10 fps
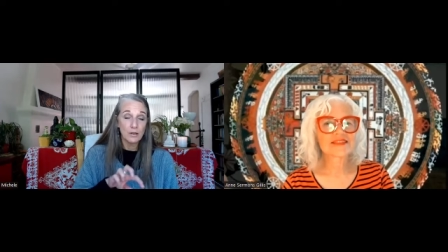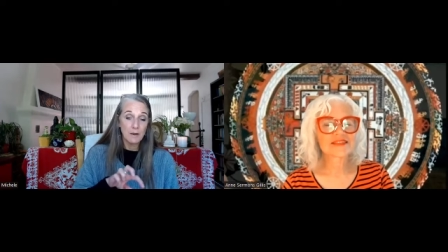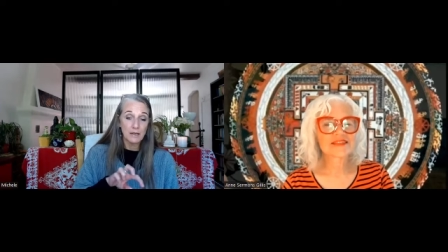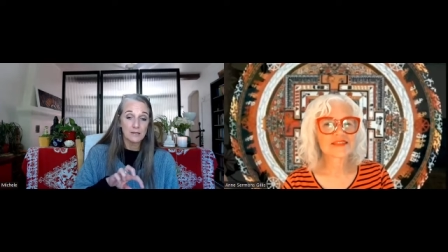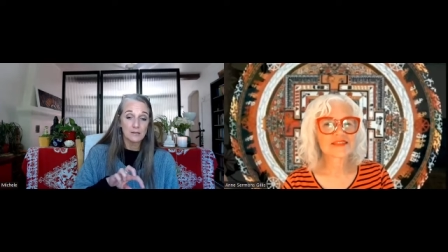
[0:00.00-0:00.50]

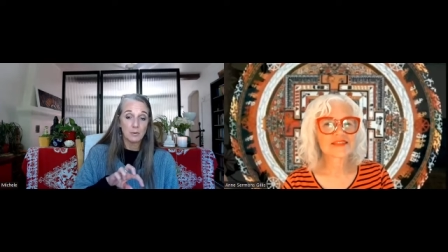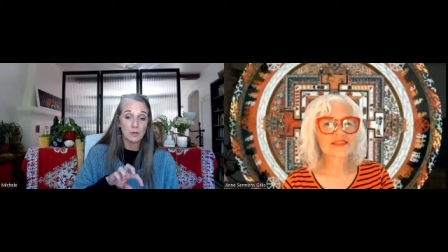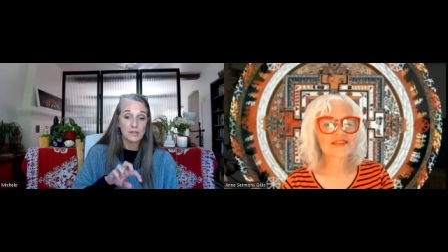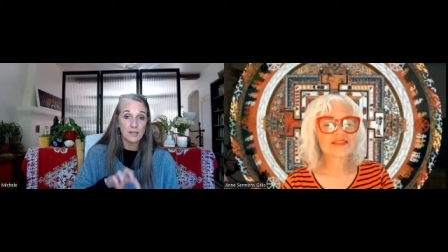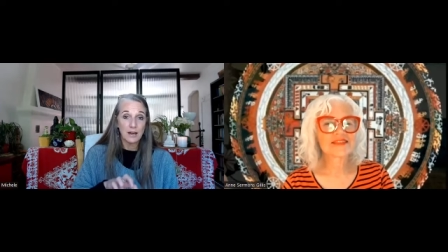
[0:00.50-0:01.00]
Mehta's
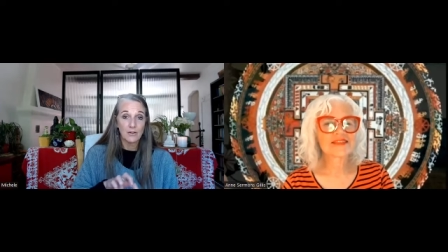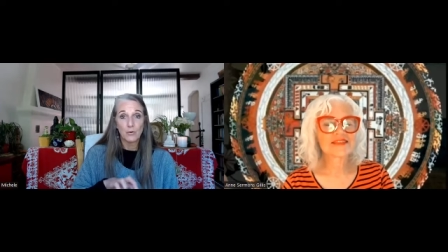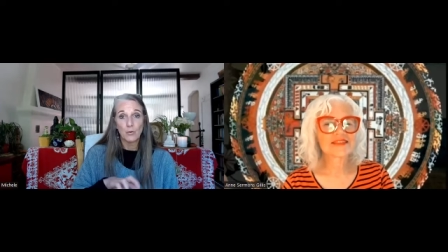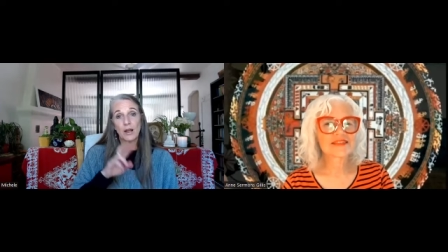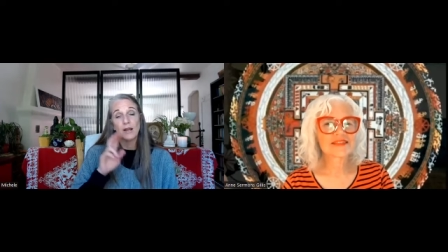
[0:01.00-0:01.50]
book, Seek Out the
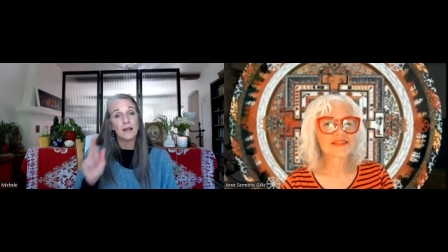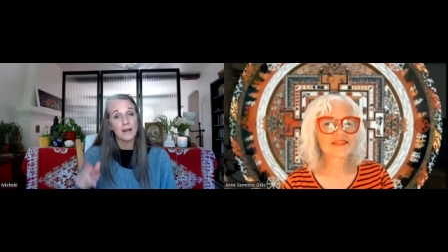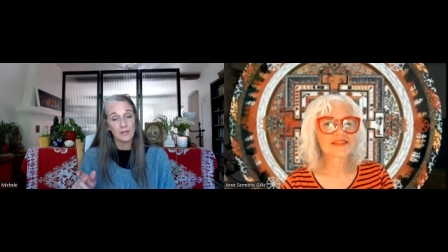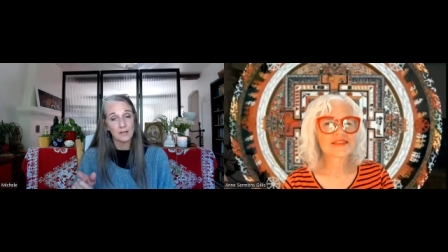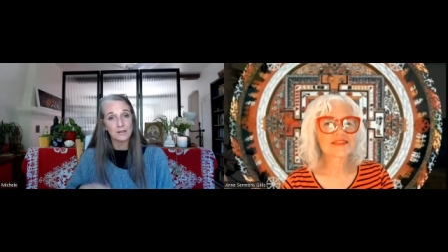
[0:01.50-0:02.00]
Way,
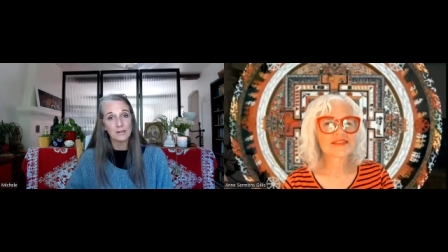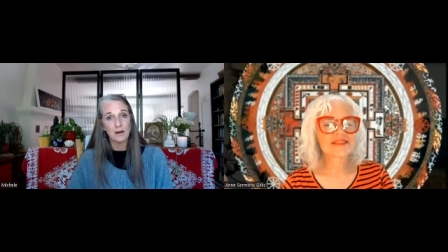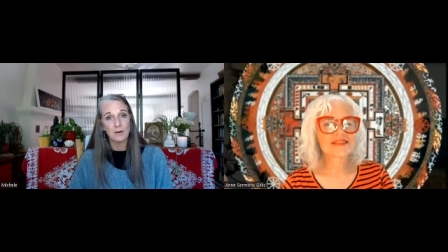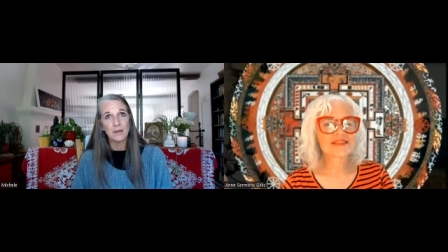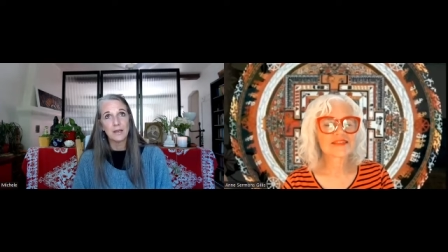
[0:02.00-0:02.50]
and this
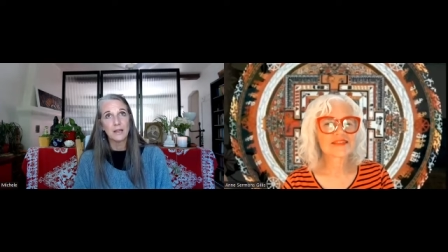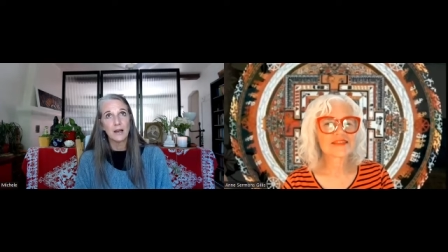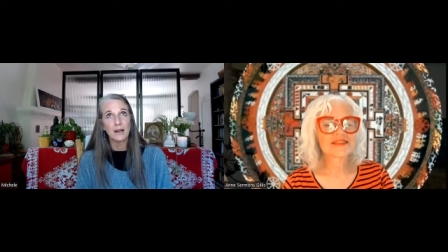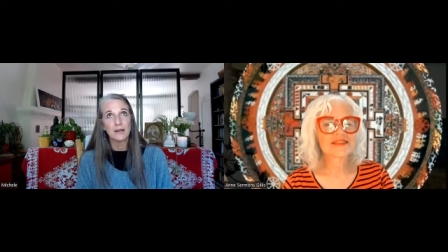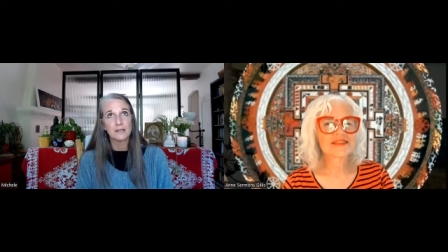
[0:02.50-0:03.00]

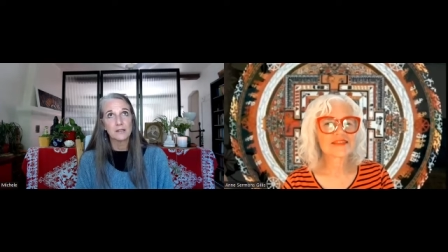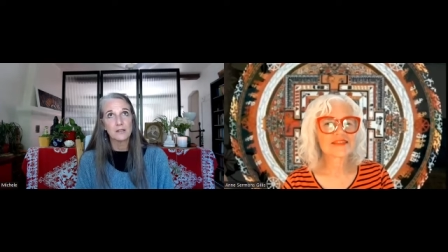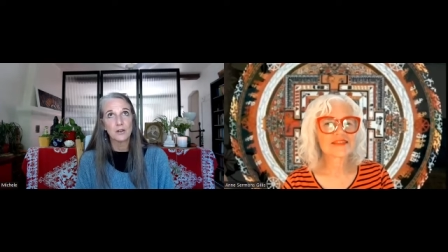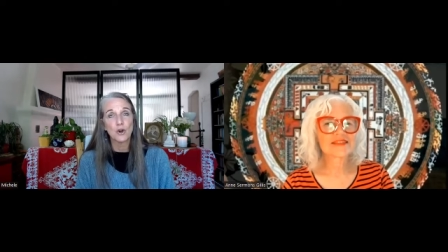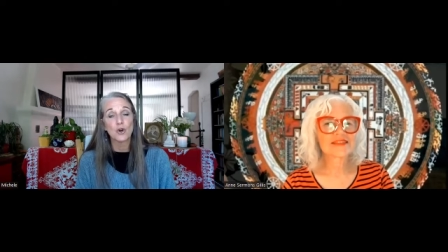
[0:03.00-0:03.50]
Elias
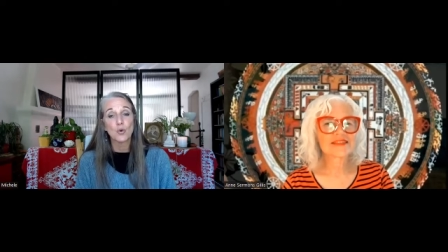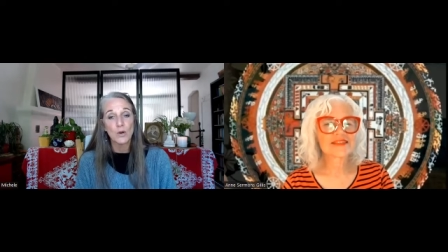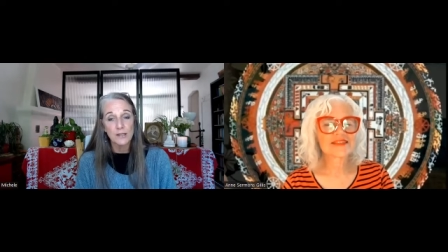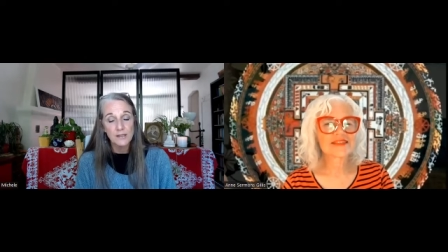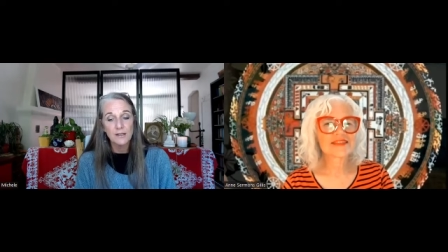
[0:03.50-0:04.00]

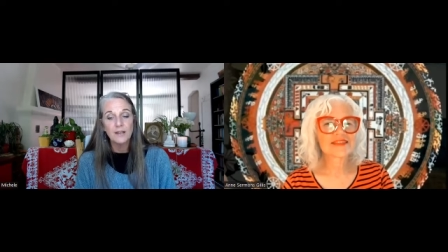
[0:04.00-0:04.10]
Gurwitz,